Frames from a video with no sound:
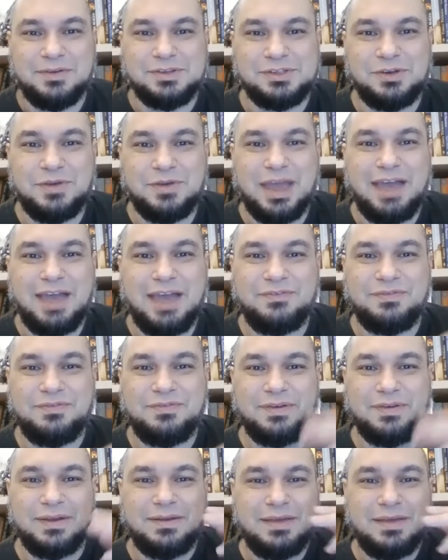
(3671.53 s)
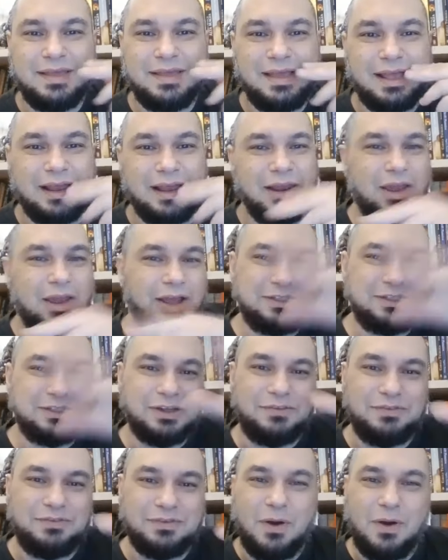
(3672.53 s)
So we have lots
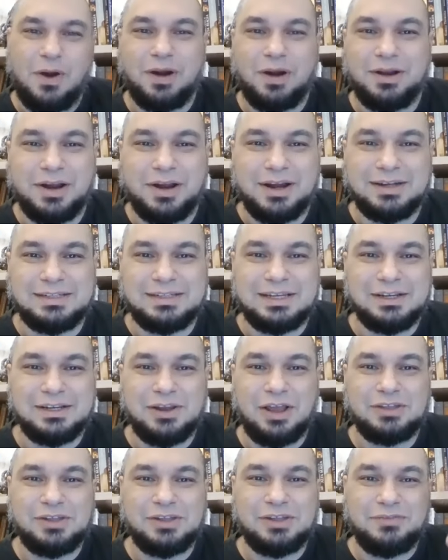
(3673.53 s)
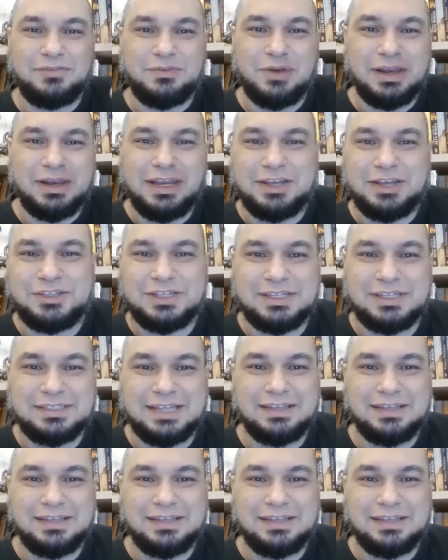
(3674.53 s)
of orders and lots of religions,